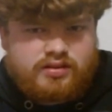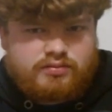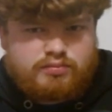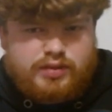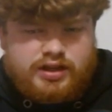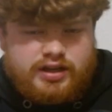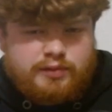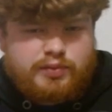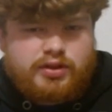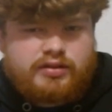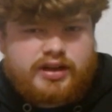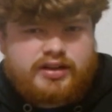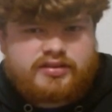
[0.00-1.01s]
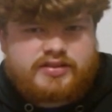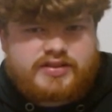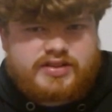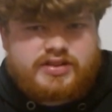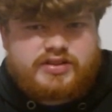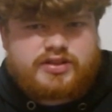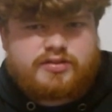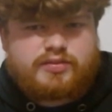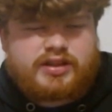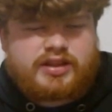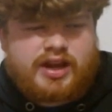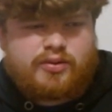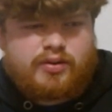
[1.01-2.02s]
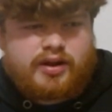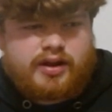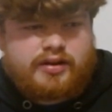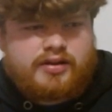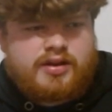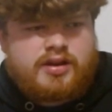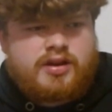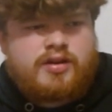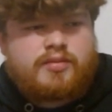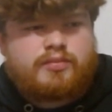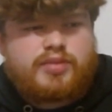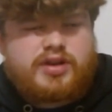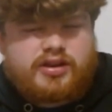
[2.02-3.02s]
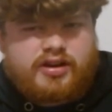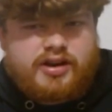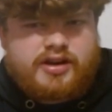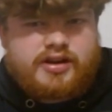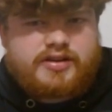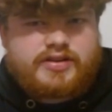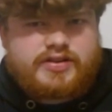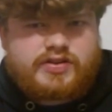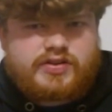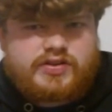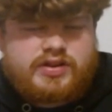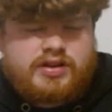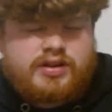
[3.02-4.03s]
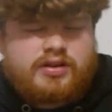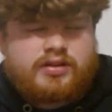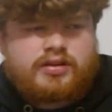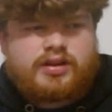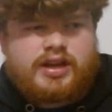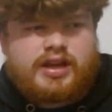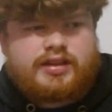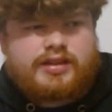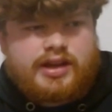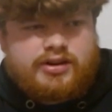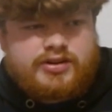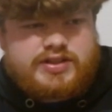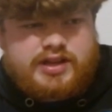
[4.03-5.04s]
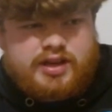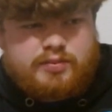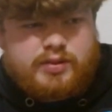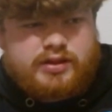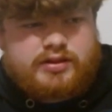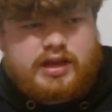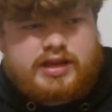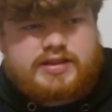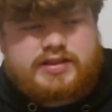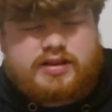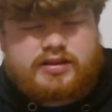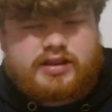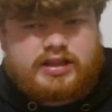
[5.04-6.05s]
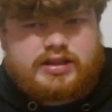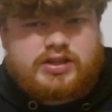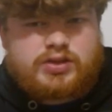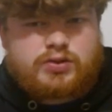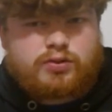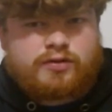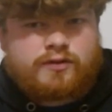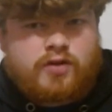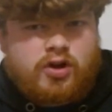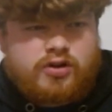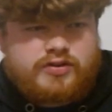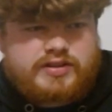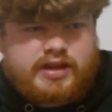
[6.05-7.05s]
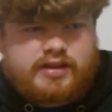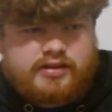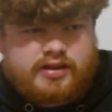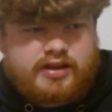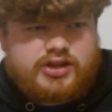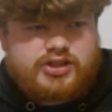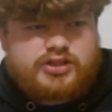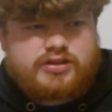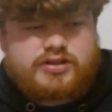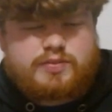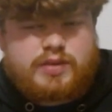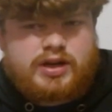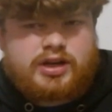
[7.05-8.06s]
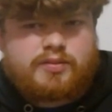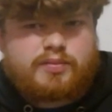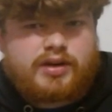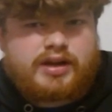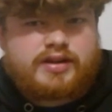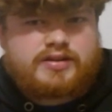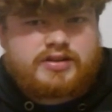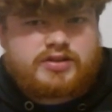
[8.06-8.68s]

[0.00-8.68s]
manipulated the system in that way because in their statement, they said that these were false allegations made up by a